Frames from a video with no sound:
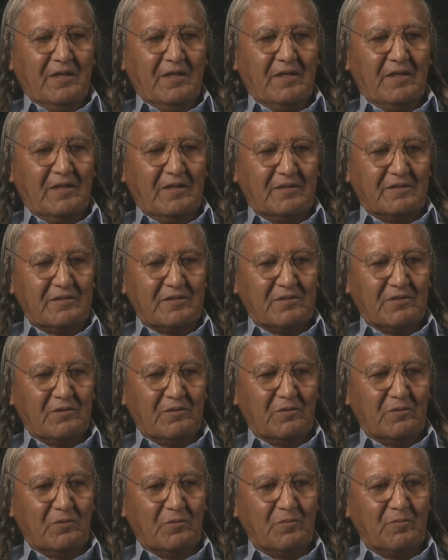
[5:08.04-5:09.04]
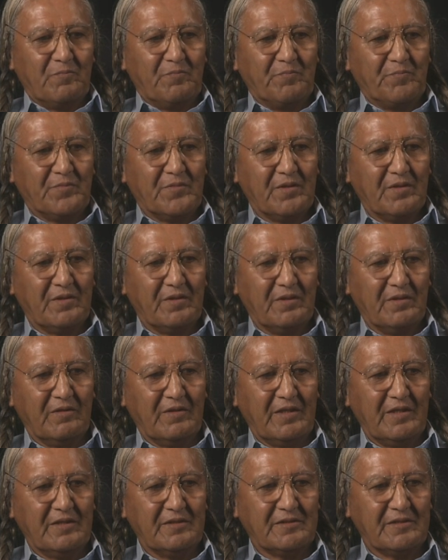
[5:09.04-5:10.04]
And so
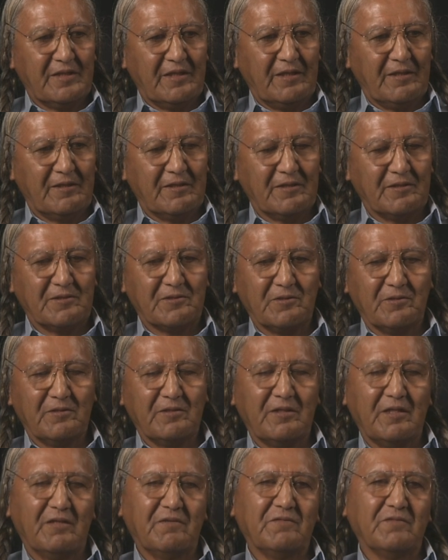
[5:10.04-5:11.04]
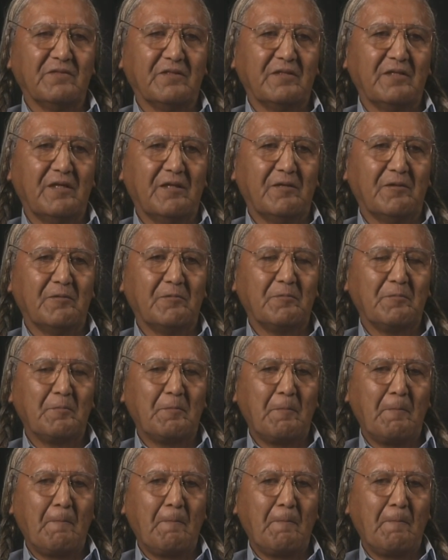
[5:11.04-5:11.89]
there is a concerted effort now